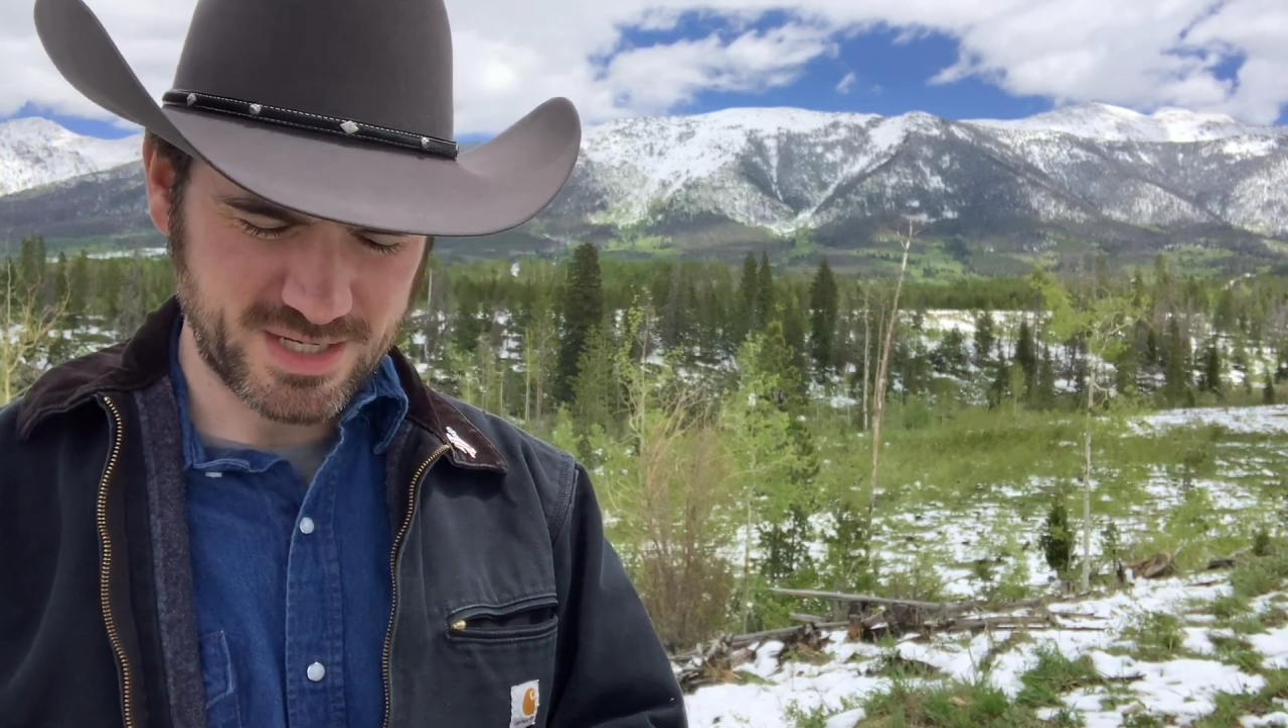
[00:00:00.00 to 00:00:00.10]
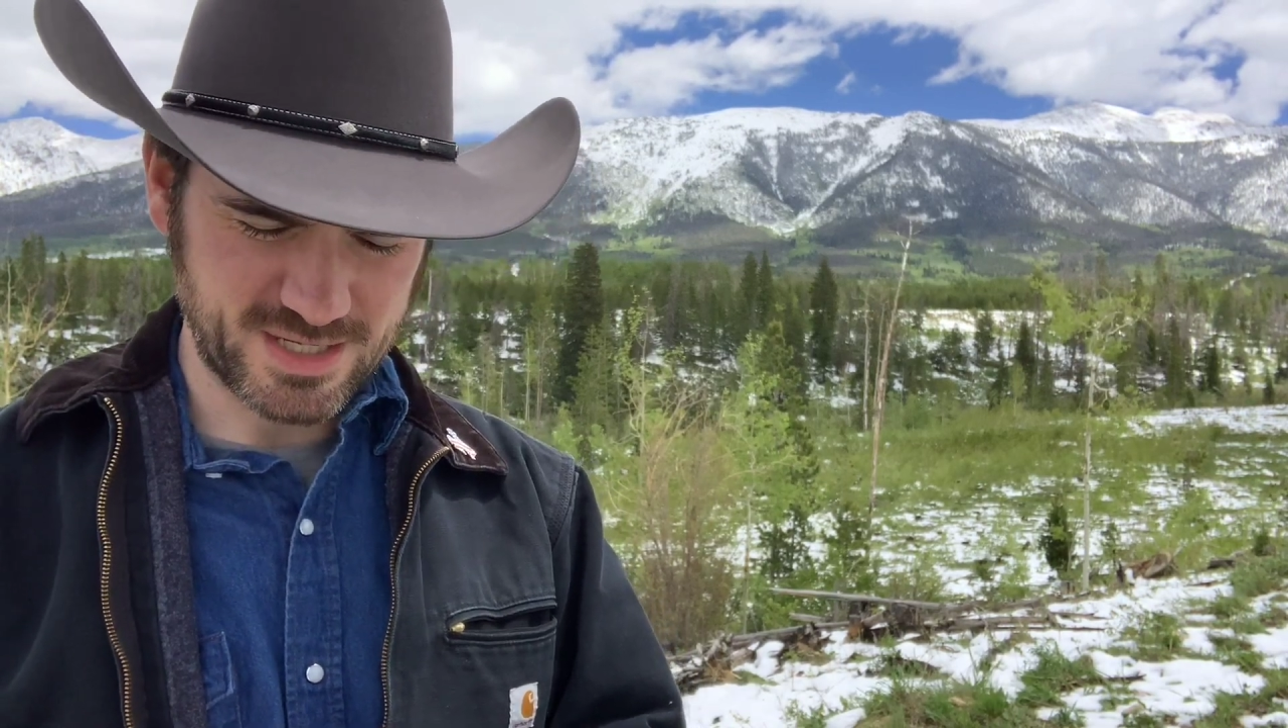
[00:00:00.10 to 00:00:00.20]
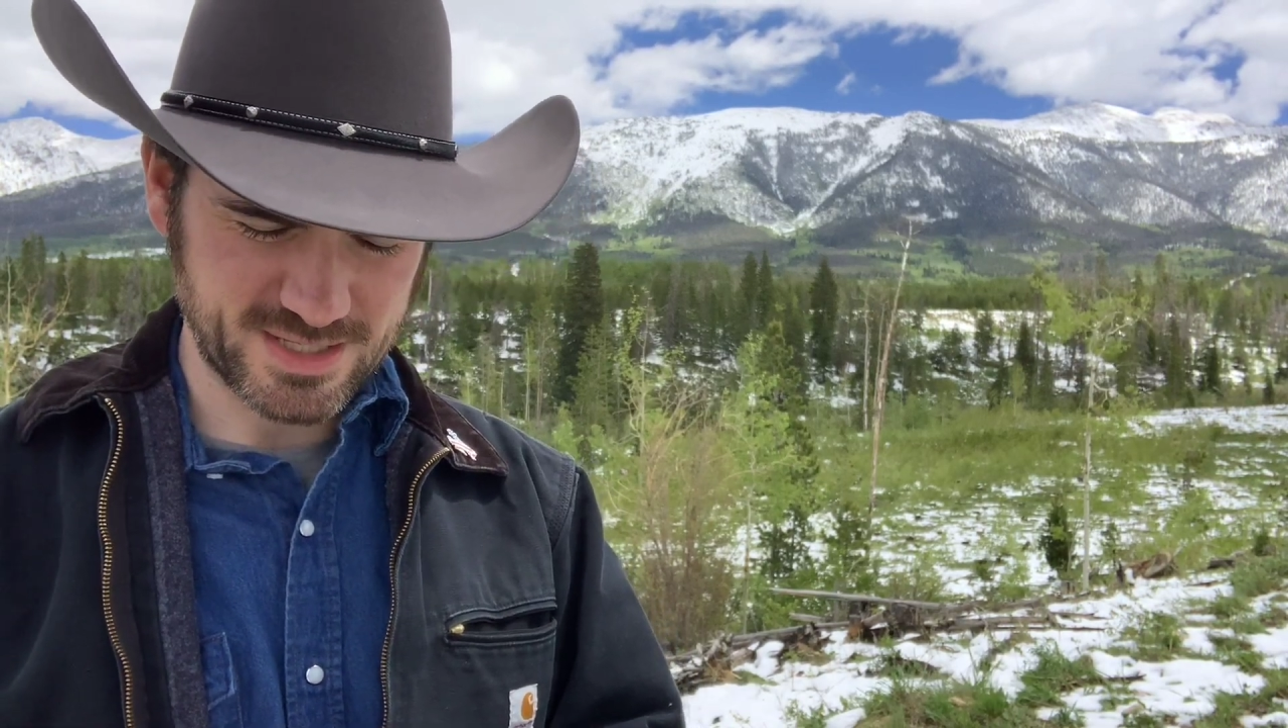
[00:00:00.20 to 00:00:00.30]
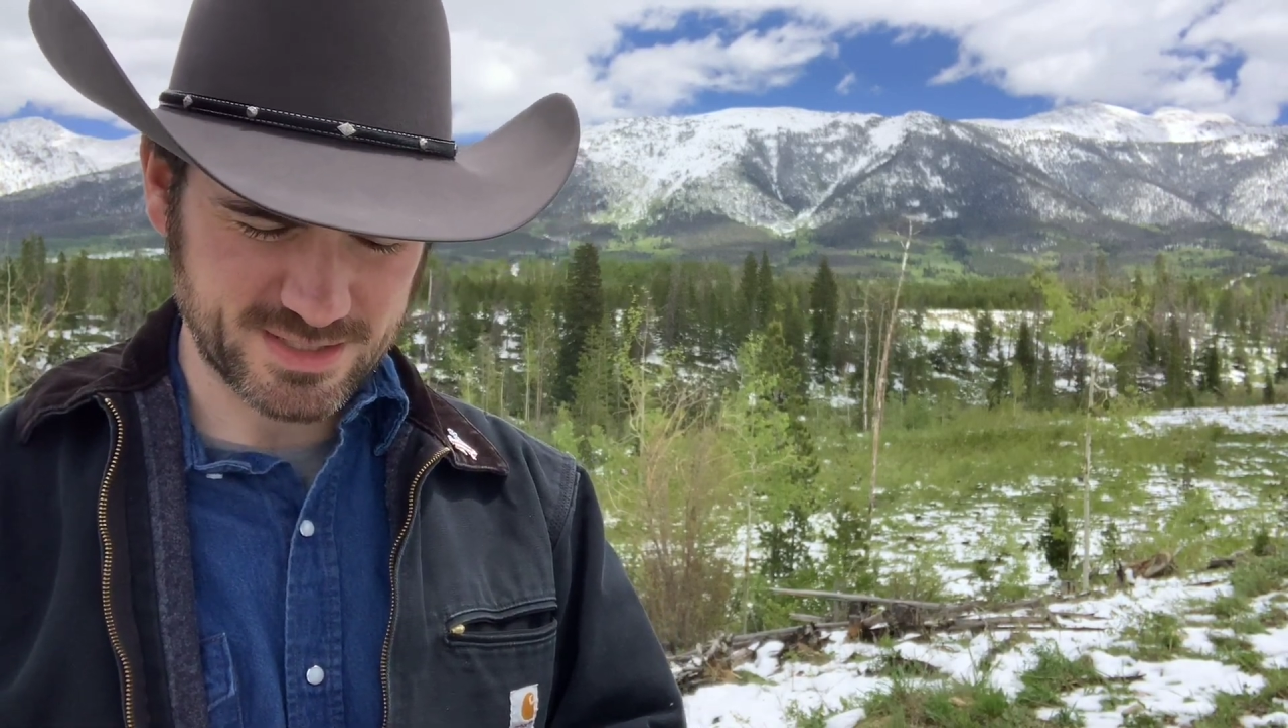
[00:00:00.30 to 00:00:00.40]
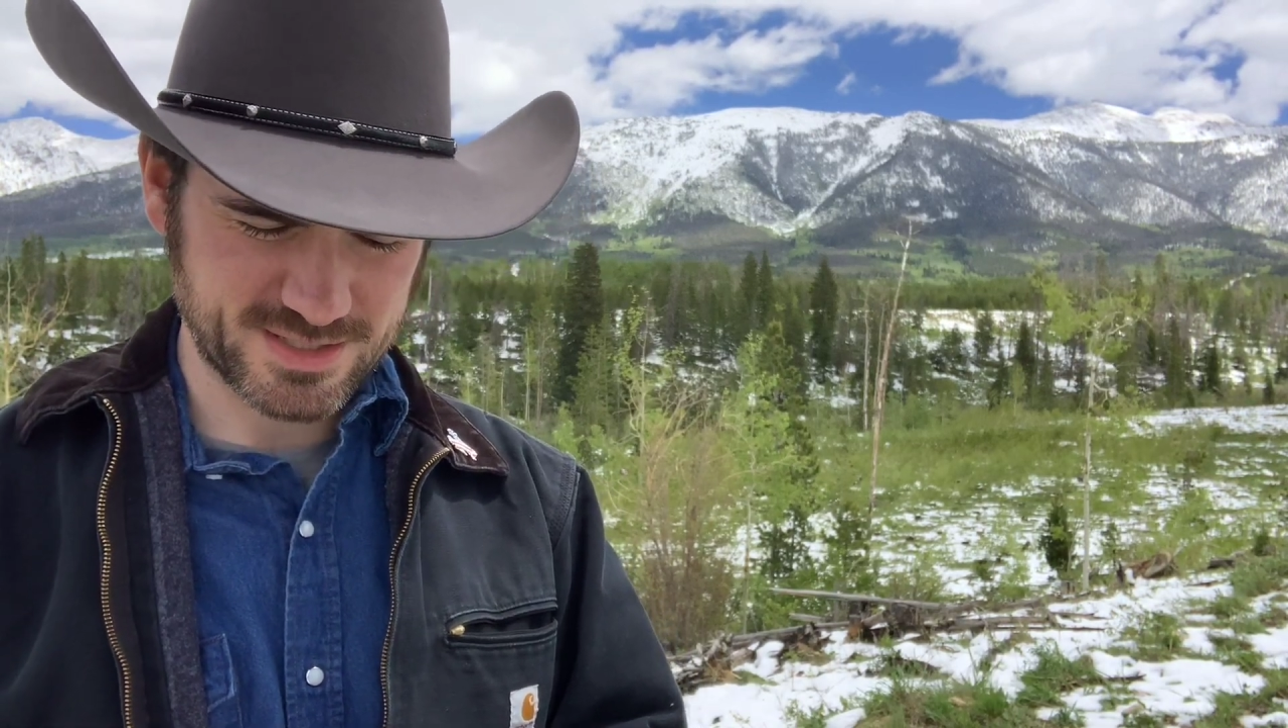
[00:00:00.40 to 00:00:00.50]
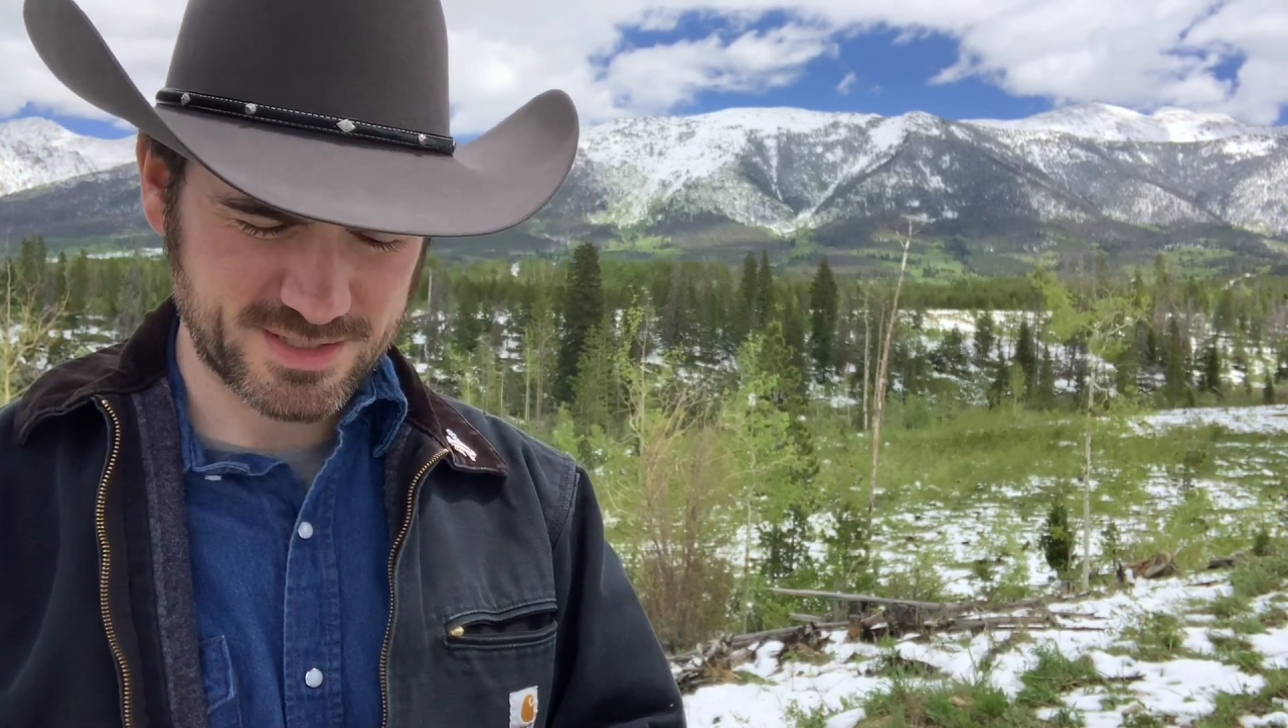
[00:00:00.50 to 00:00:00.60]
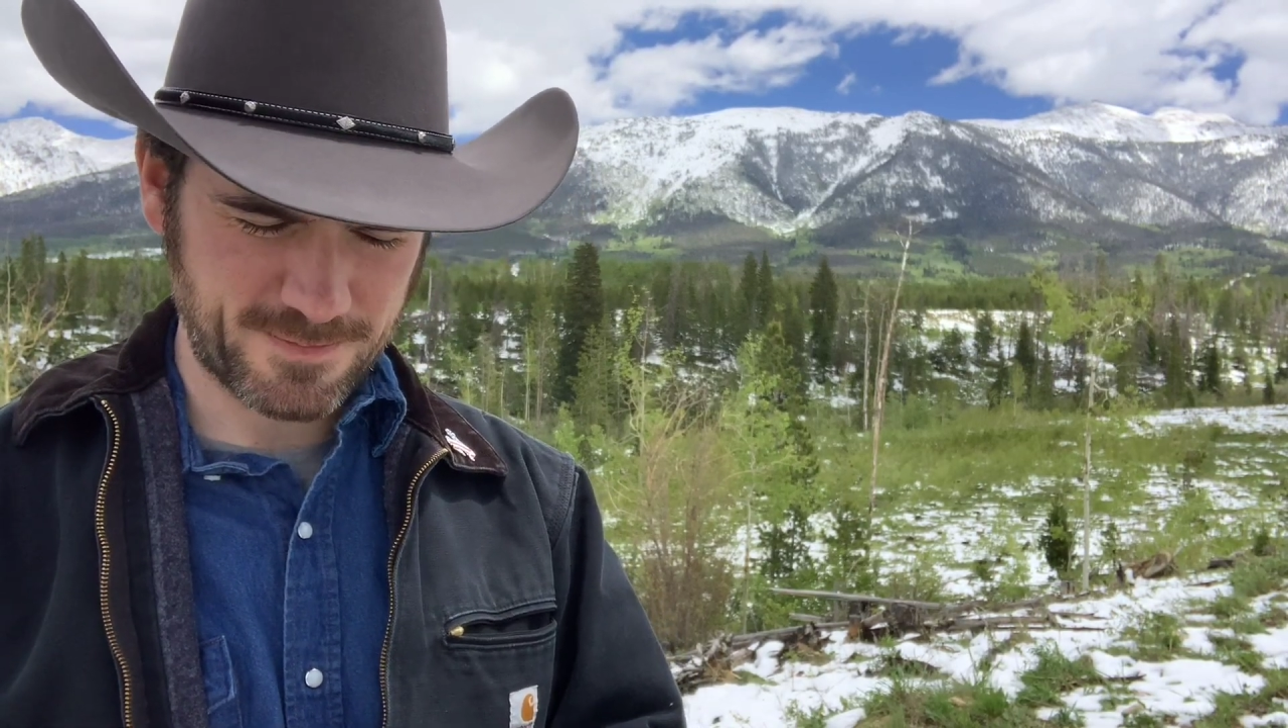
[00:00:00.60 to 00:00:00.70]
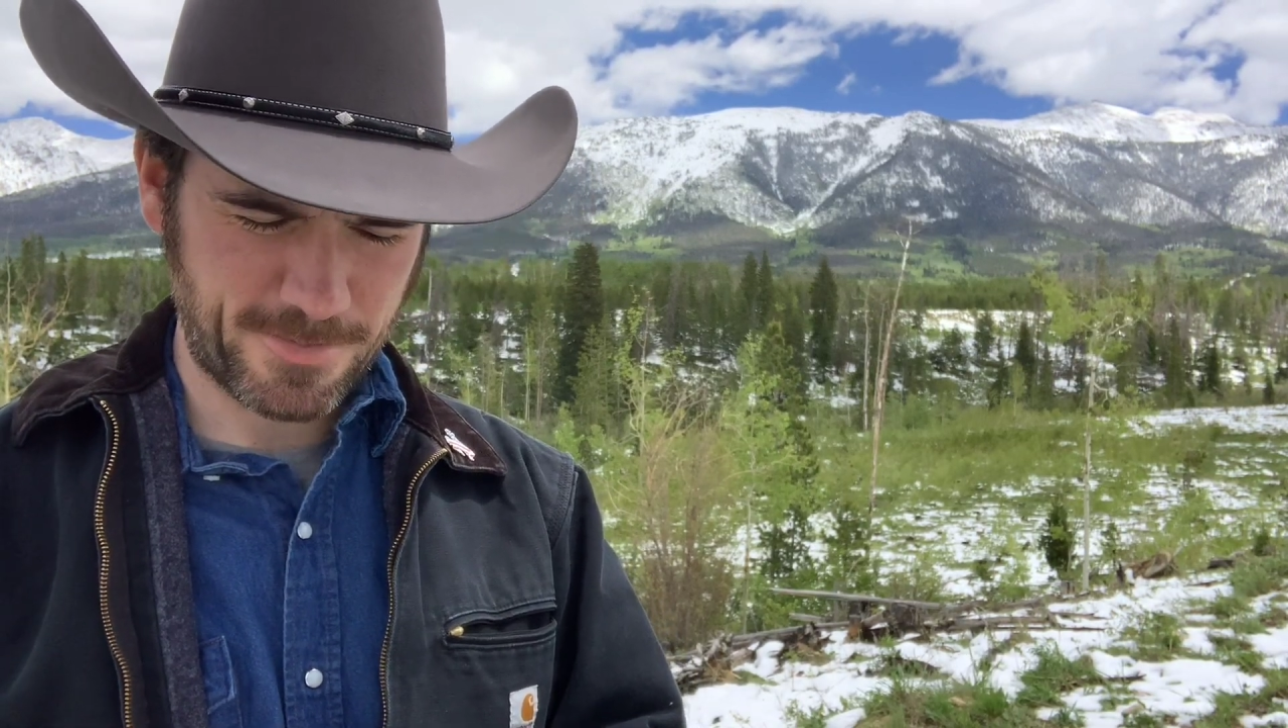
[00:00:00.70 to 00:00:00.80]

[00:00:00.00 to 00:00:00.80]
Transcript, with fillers: hence.